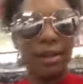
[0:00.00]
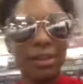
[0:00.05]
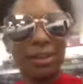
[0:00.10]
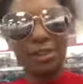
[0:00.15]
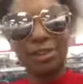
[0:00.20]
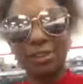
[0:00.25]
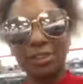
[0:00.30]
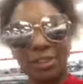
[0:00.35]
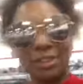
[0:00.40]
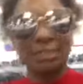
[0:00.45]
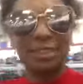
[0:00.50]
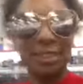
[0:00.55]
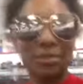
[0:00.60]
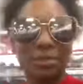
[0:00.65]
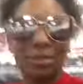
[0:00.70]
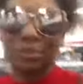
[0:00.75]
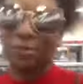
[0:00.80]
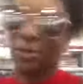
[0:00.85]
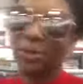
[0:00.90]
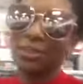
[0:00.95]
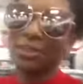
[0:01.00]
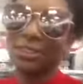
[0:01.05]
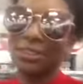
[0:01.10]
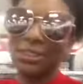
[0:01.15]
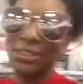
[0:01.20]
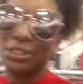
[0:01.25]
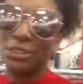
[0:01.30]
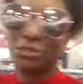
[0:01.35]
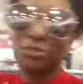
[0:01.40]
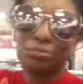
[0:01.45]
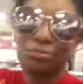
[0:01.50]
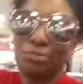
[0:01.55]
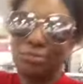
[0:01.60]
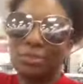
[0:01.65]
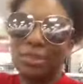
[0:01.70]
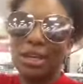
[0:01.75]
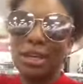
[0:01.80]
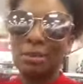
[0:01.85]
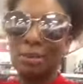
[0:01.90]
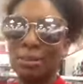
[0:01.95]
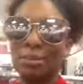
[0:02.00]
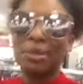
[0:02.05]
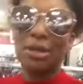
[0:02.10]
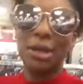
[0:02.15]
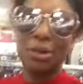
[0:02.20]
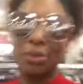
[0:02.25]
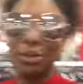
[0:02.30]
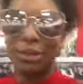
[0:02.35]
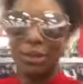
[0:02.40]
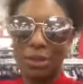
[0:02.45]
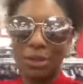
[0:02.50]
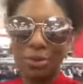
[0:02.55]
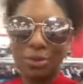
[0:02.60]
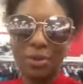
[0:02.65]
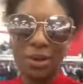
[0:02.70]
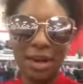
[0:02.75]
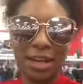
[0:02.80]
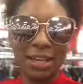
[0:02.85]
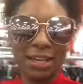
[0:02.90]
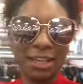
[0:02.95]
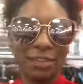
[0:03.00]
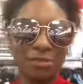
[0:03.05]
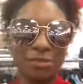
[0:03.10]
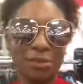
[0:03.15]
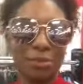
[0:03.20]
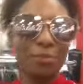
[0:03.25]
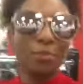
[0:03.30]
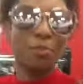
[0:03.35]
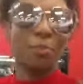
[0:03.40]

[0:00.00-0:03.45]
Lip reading: And y'all gonna see what I'm wearing, so, and maybe y'all wanna know where I get it from.